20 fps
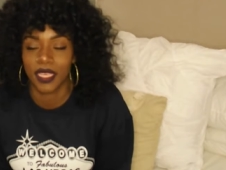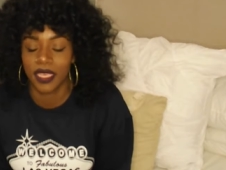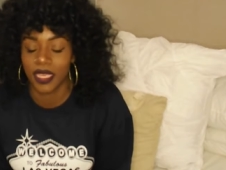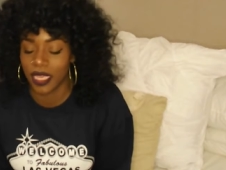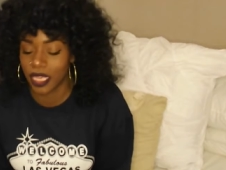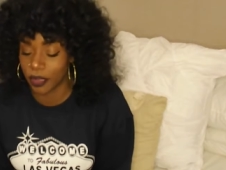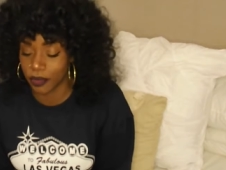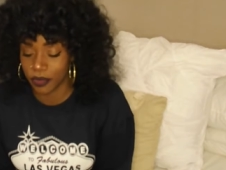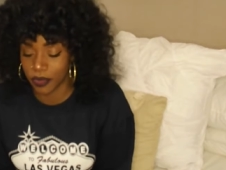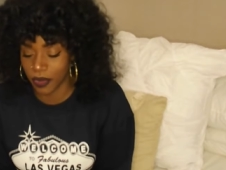
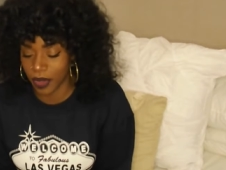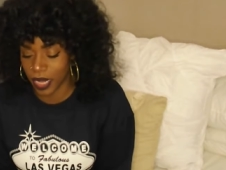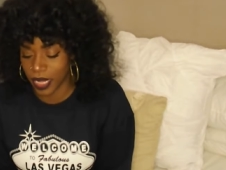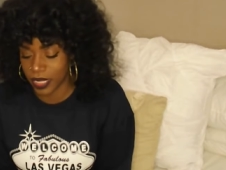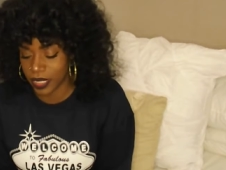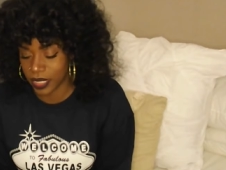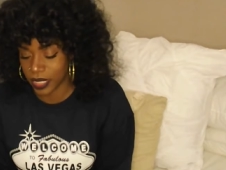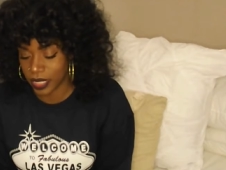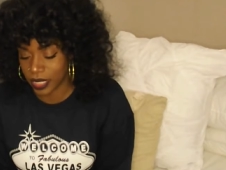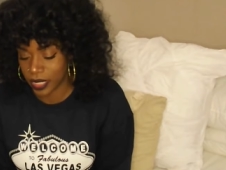it was
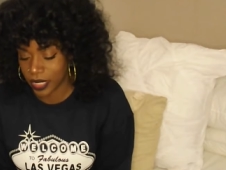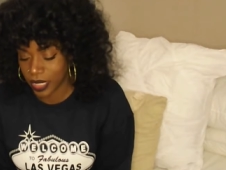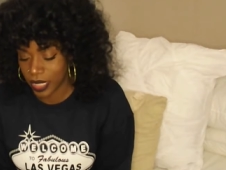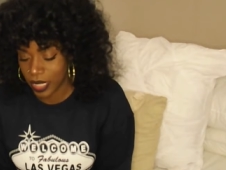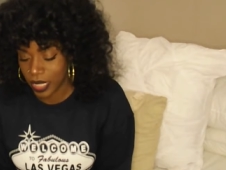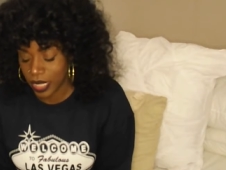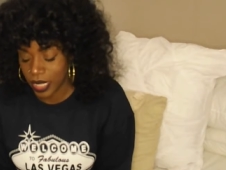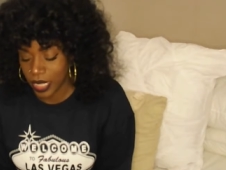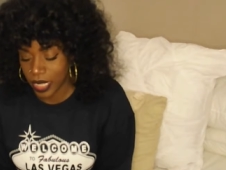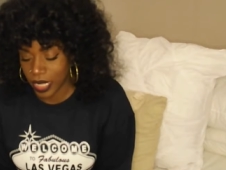crazy.
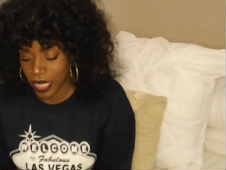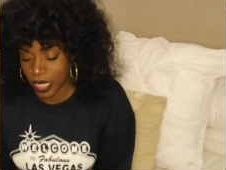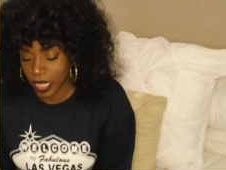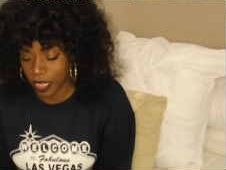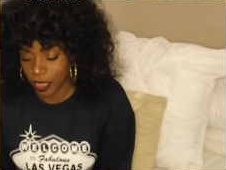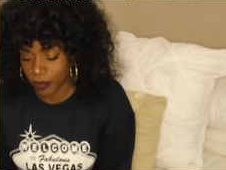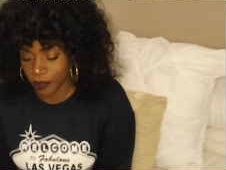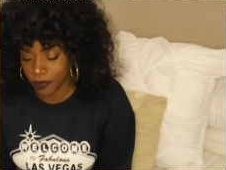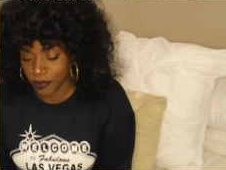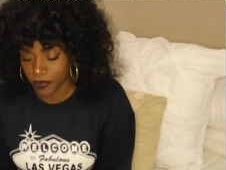
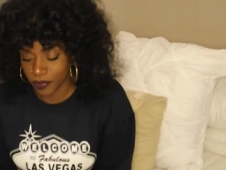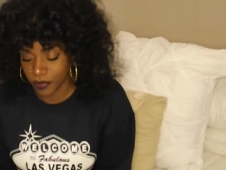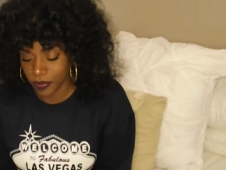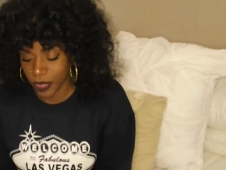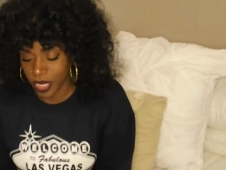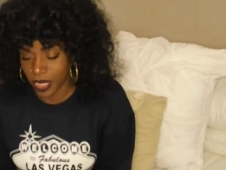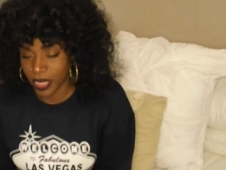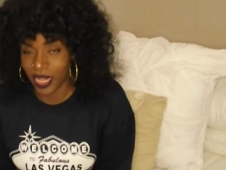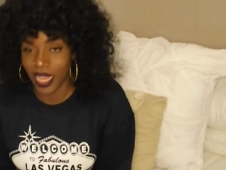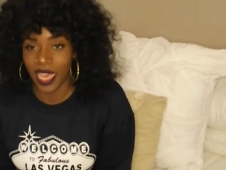
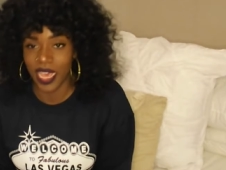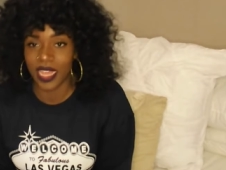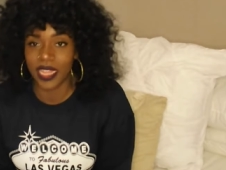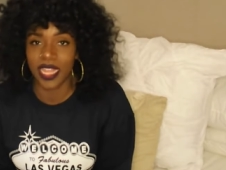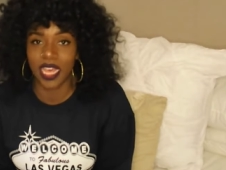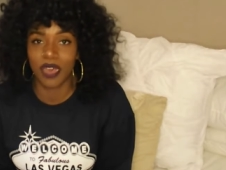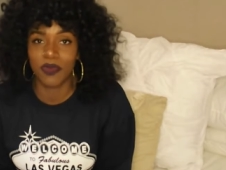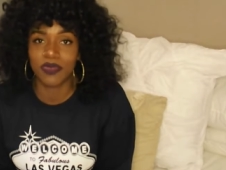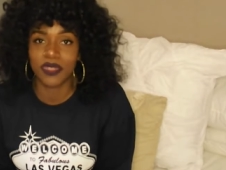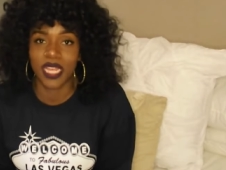And
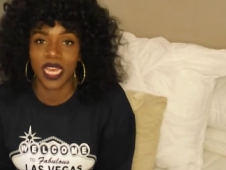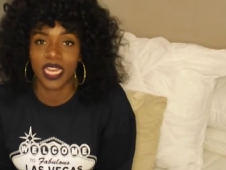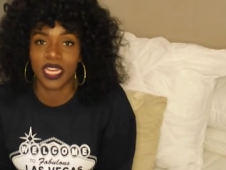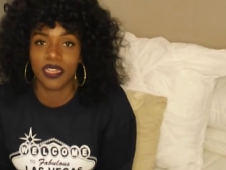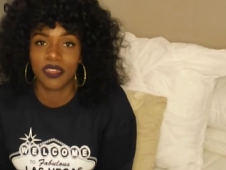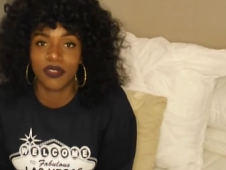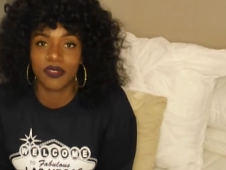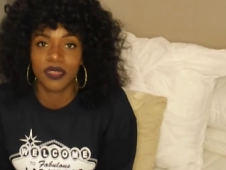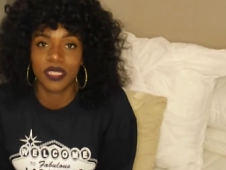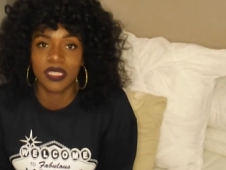that was like
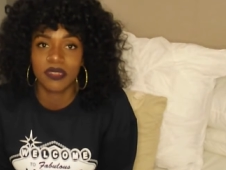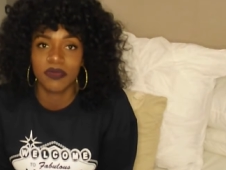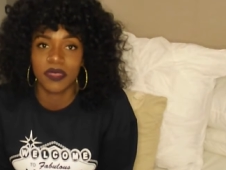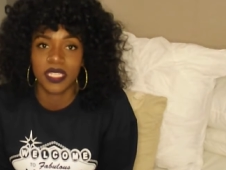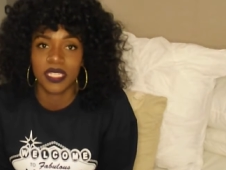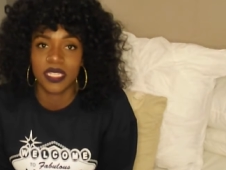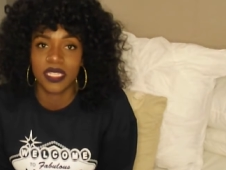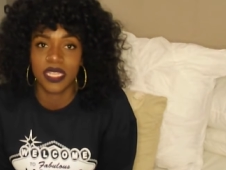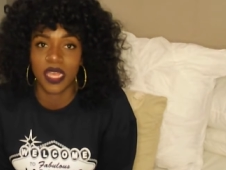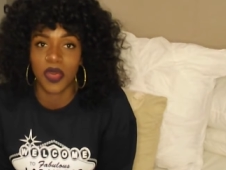
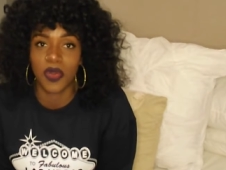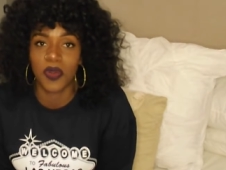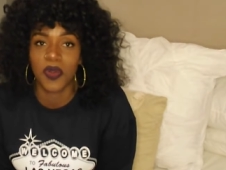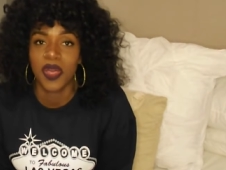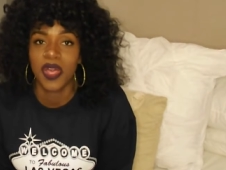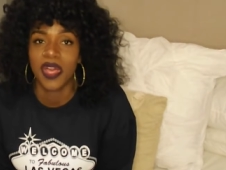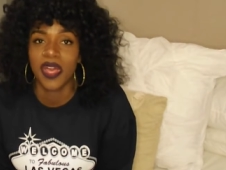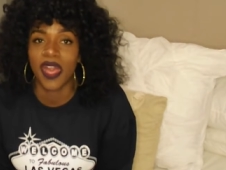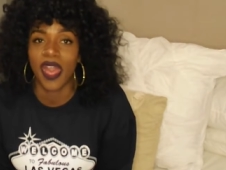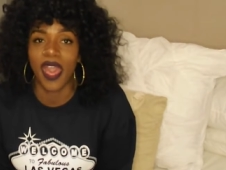Christmas, so
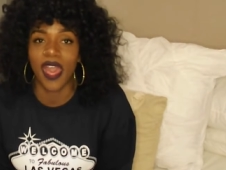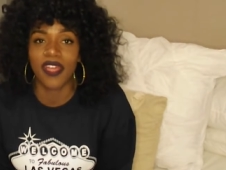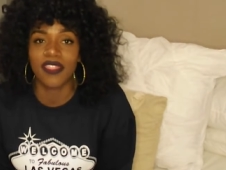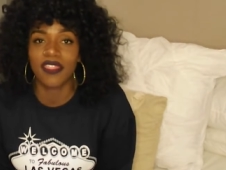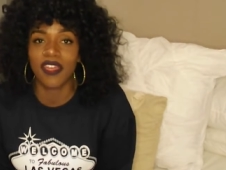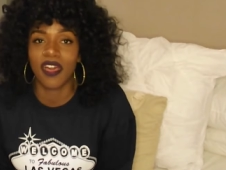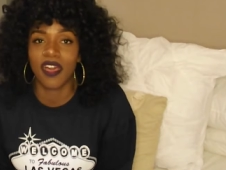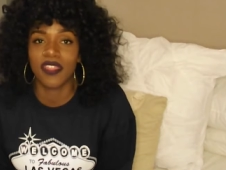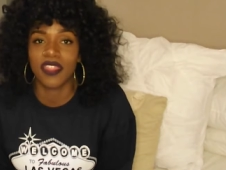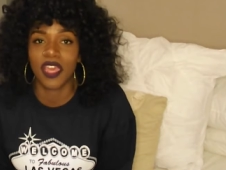I
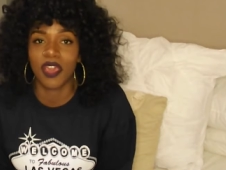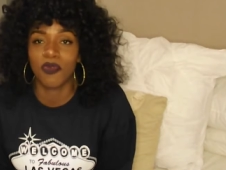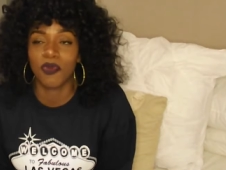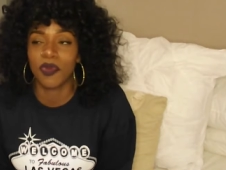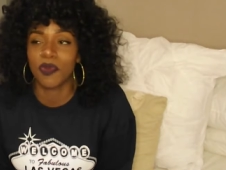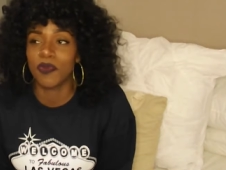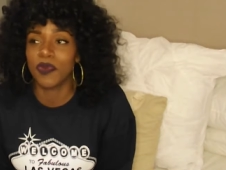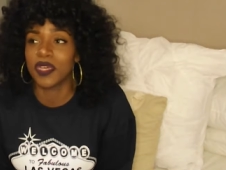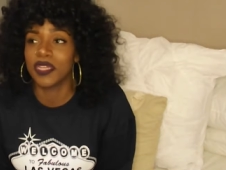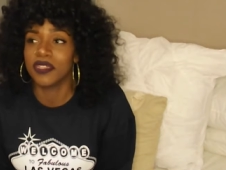thought that we
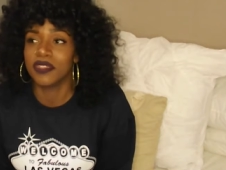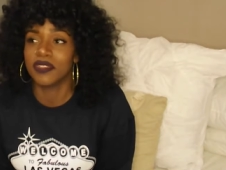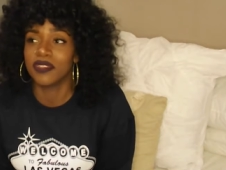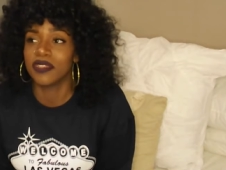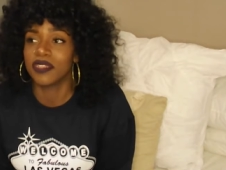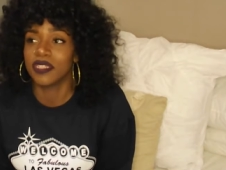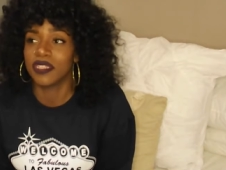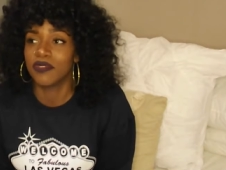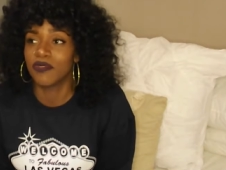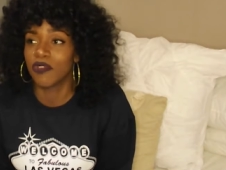
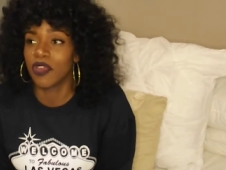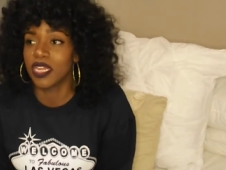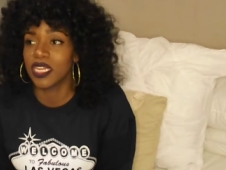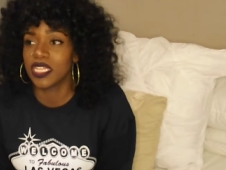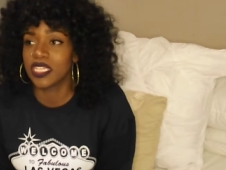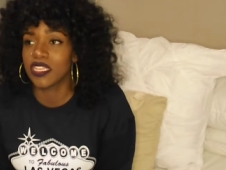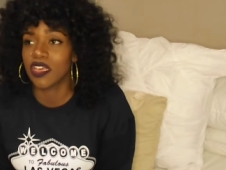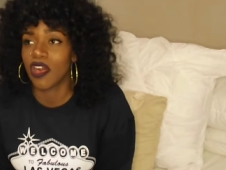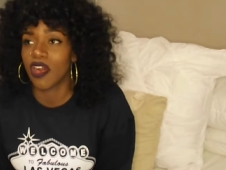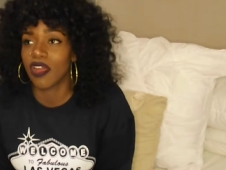wouldn't run
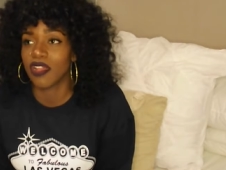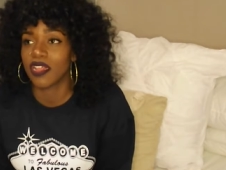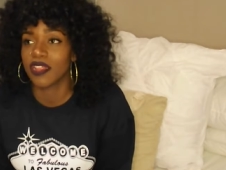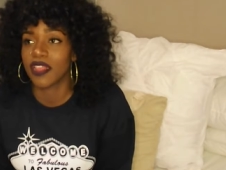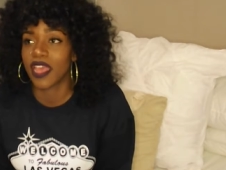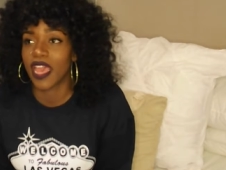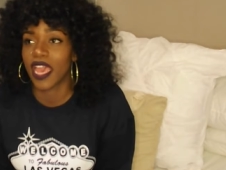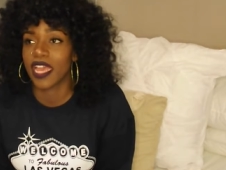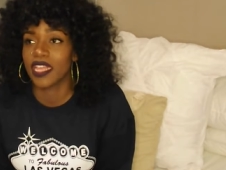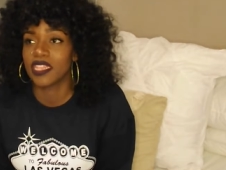into all of
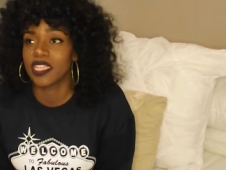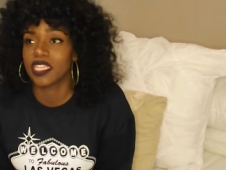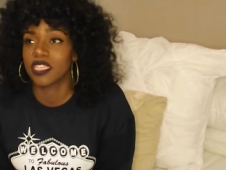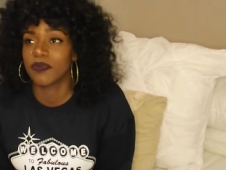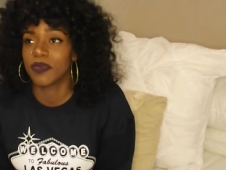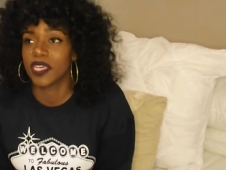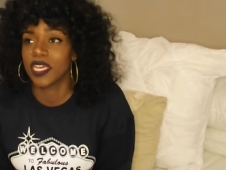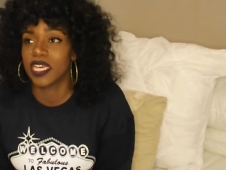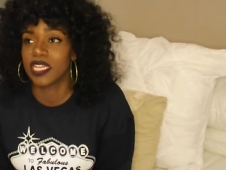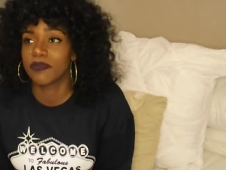that just
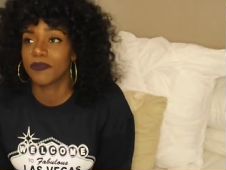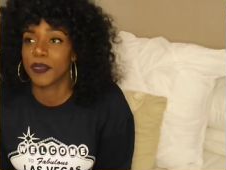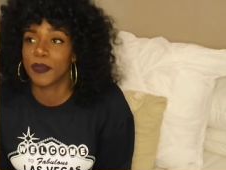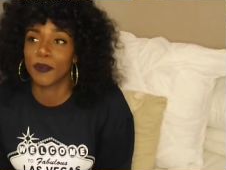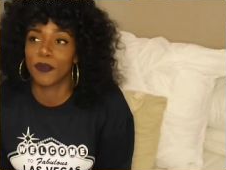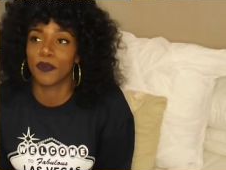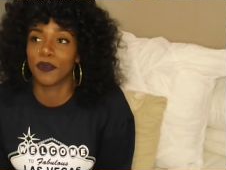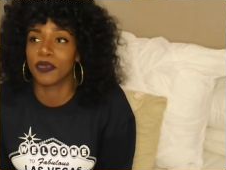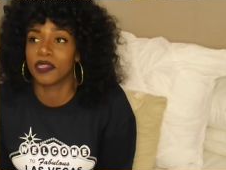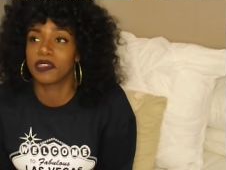because
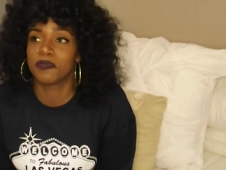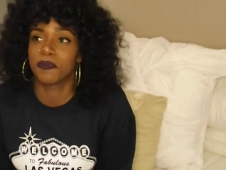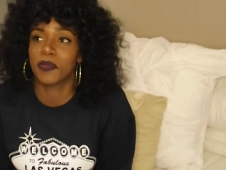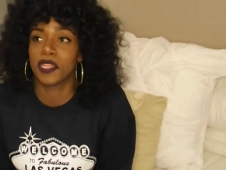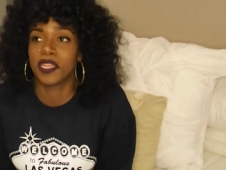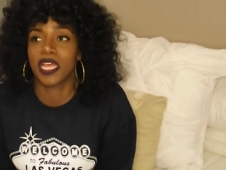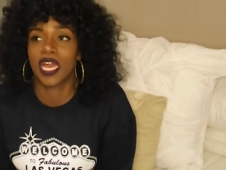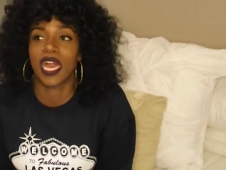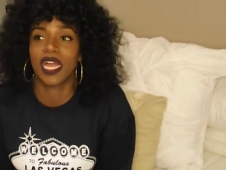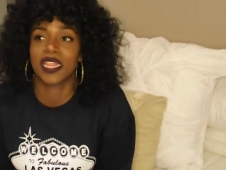people would
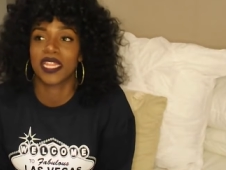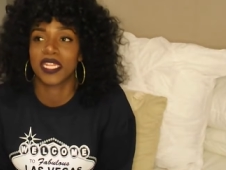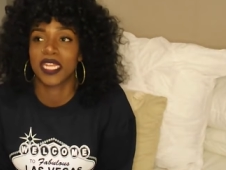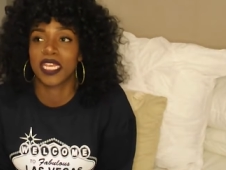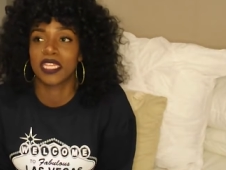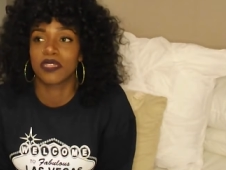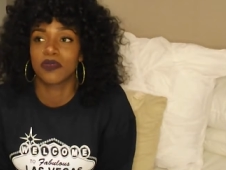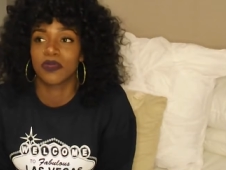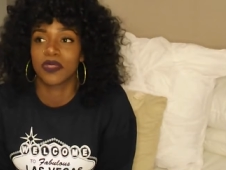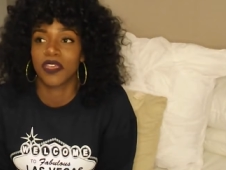spend the
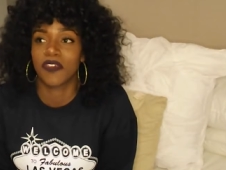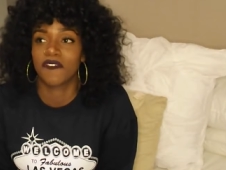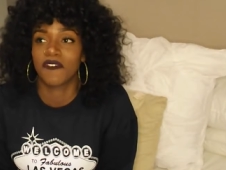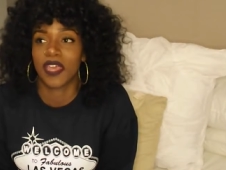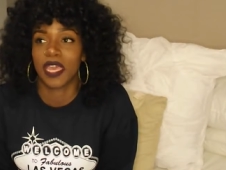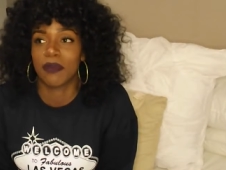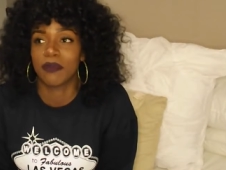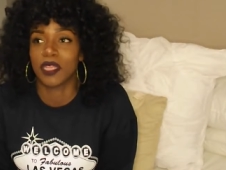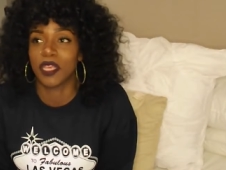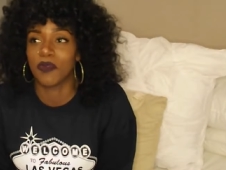holidays with their
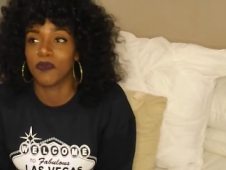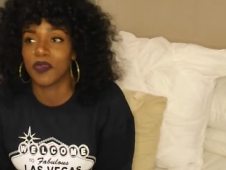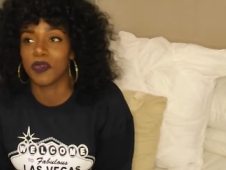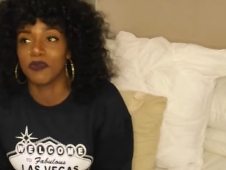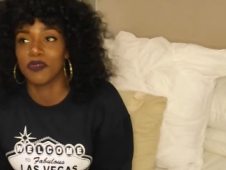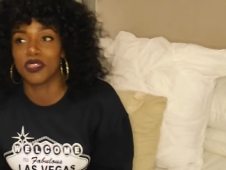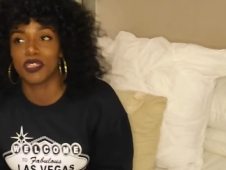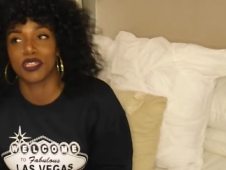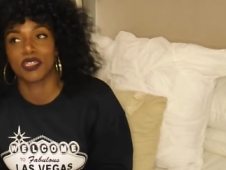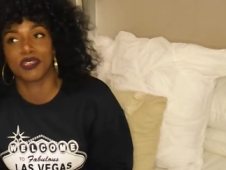family, and we
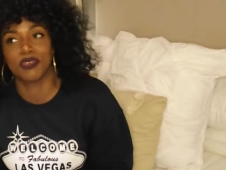would just,